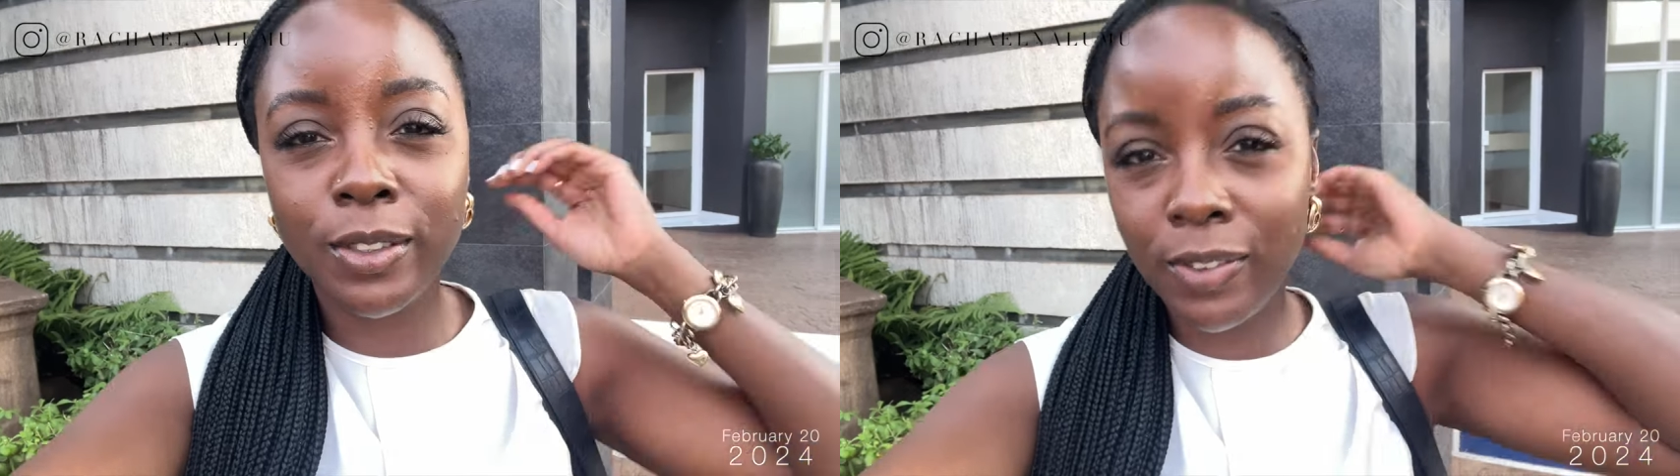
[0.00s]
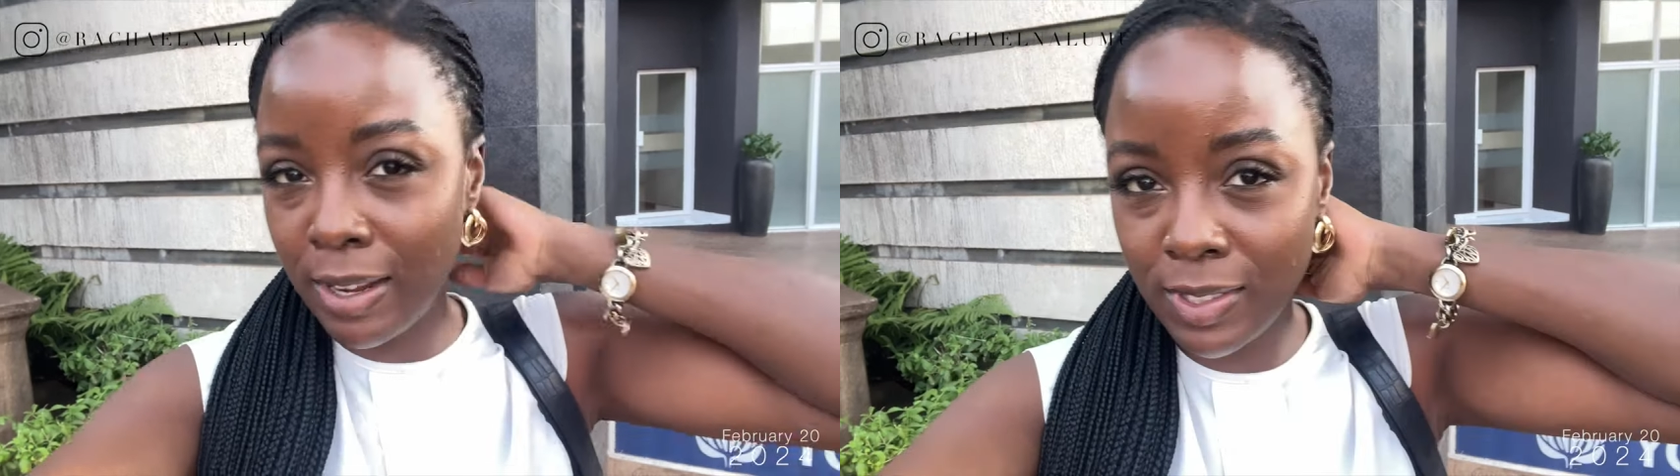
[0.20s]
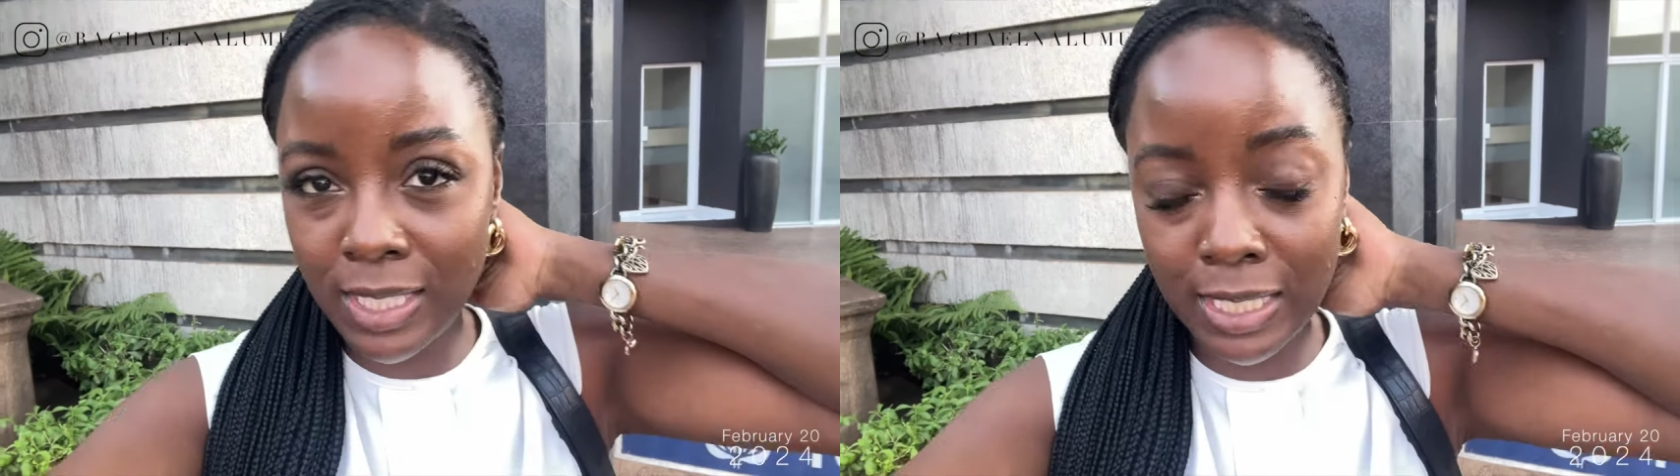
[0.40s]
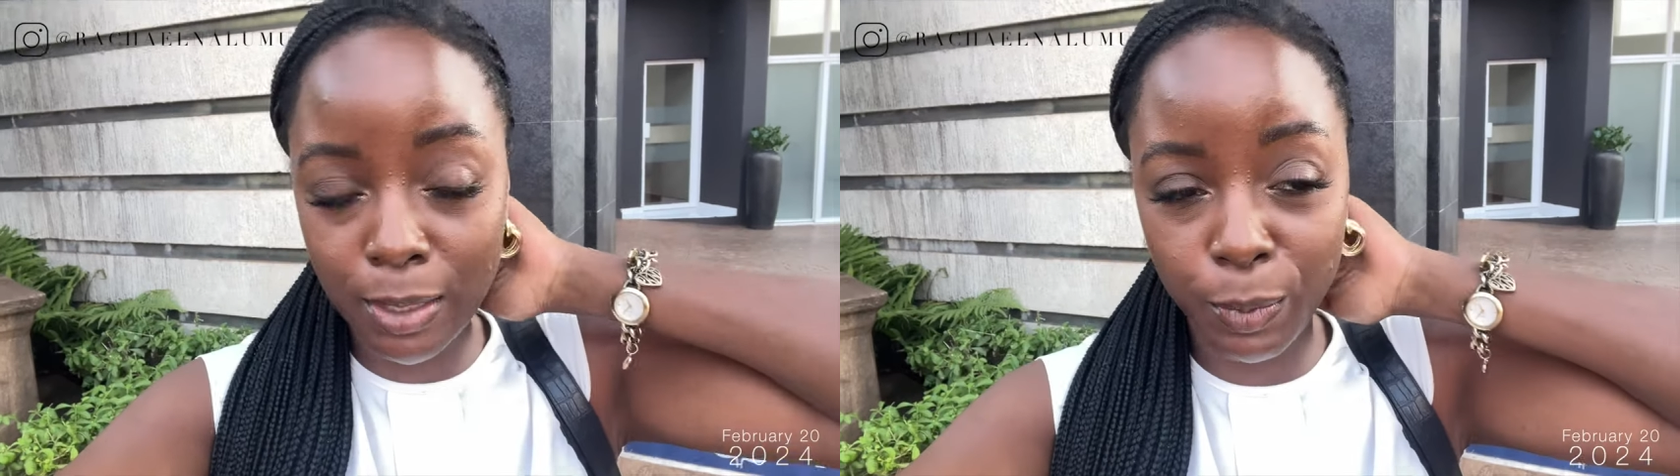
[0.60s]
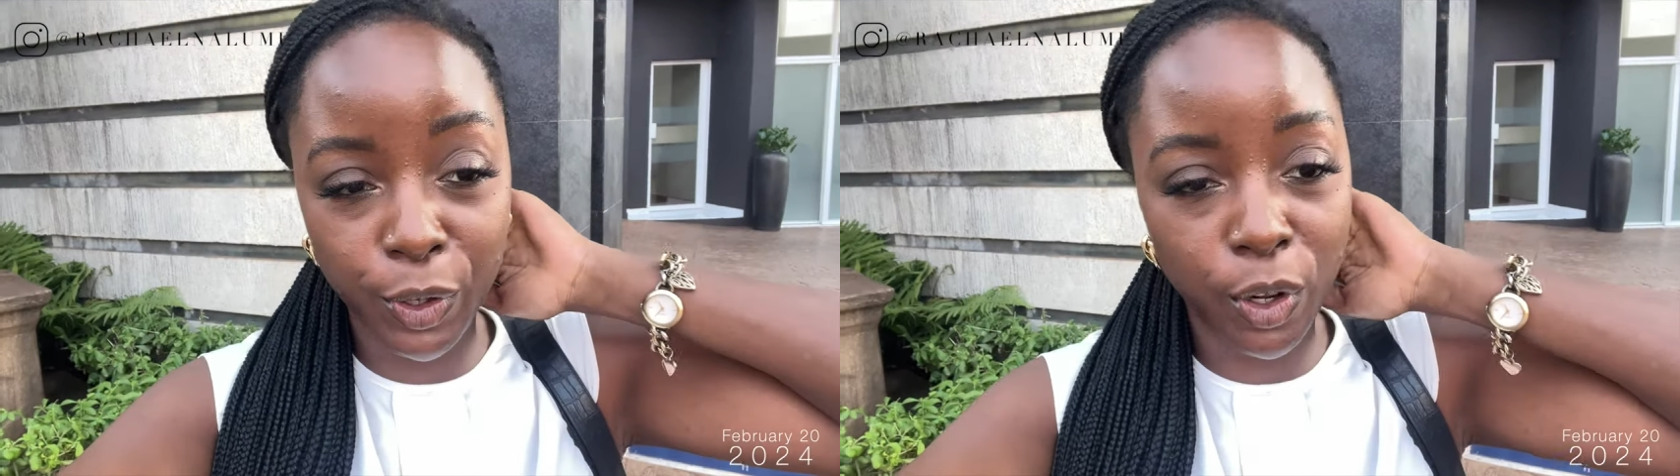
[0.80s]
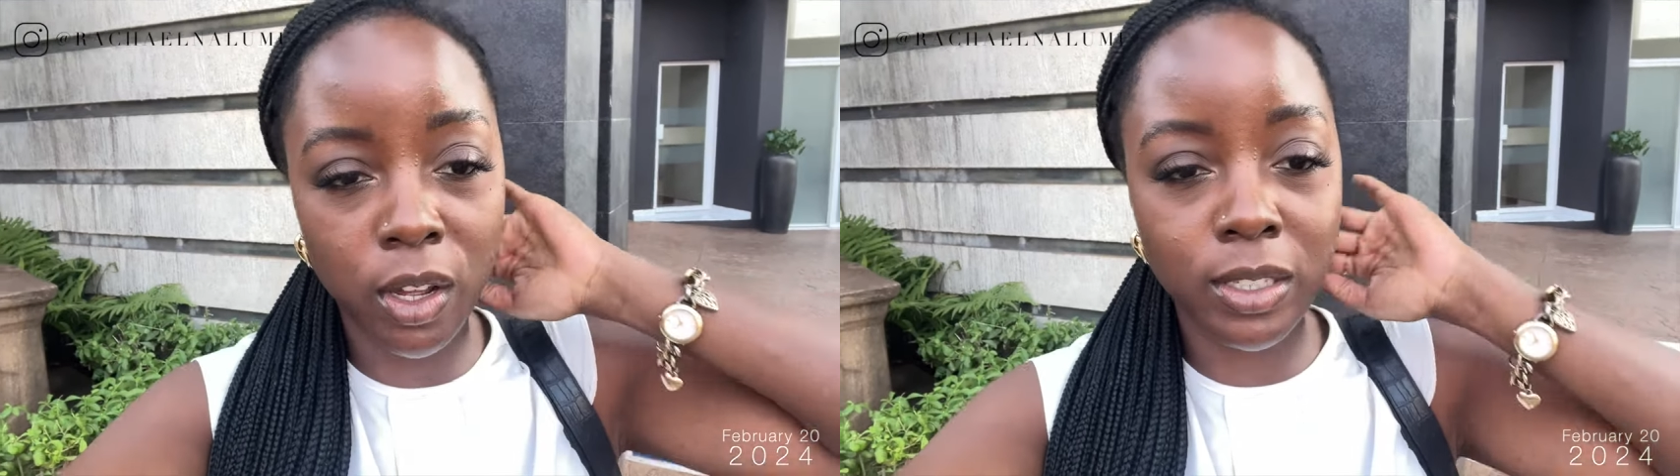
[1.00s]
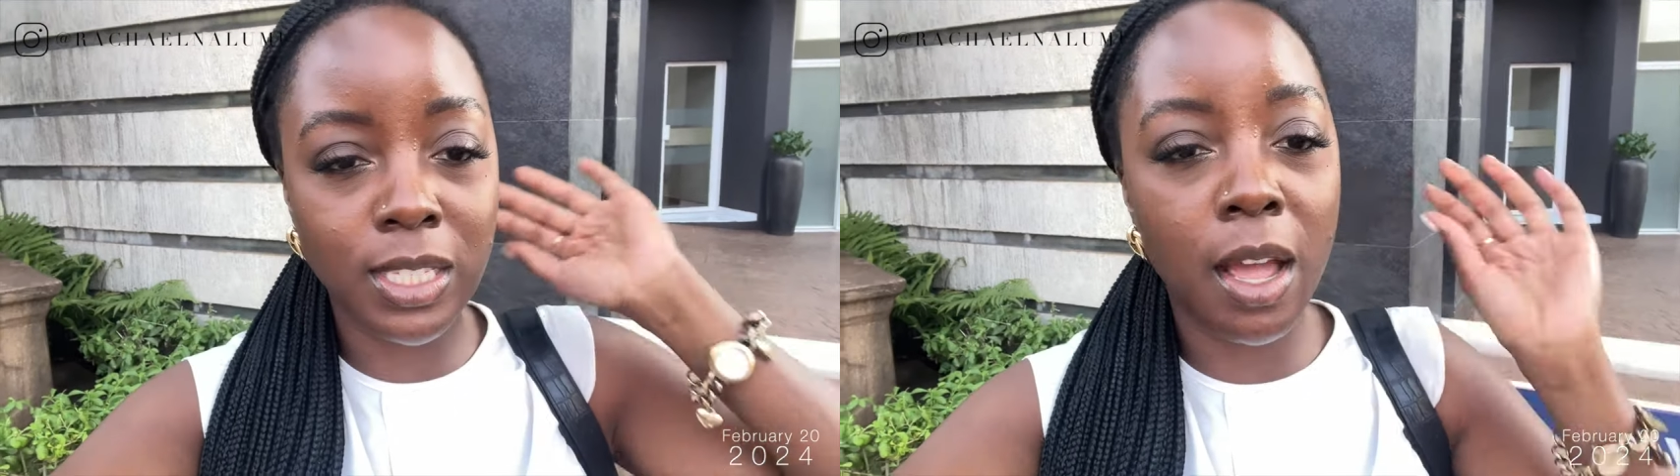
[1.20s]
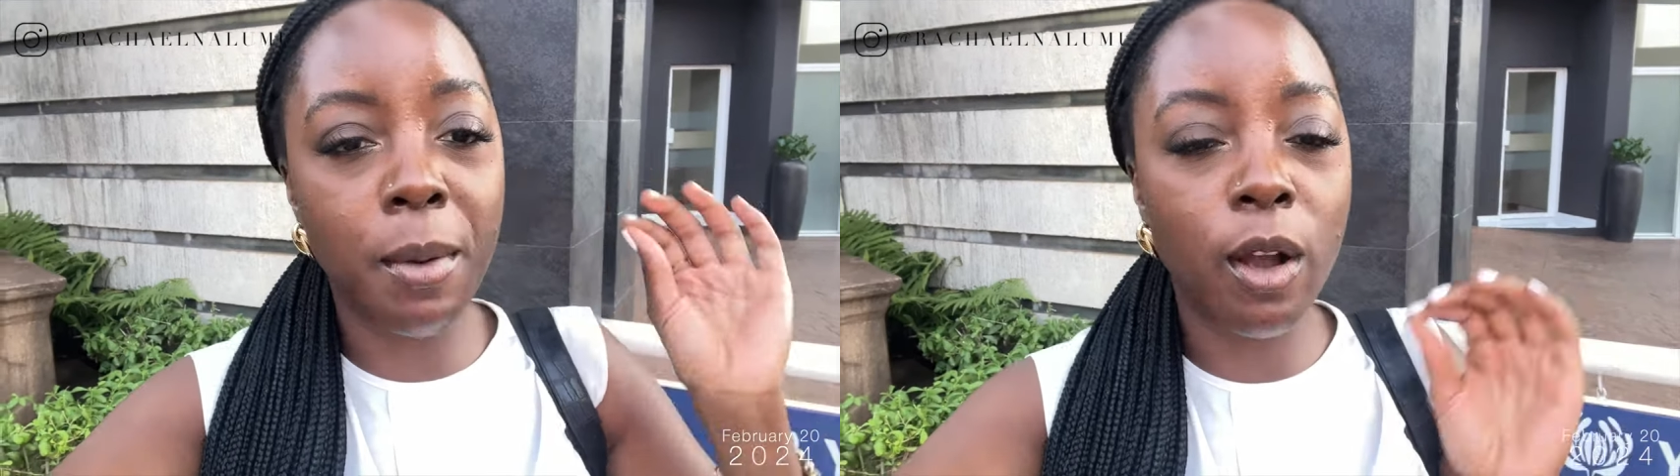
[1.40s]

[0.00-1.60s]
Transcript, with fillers: if I haven't seen someone in a long time,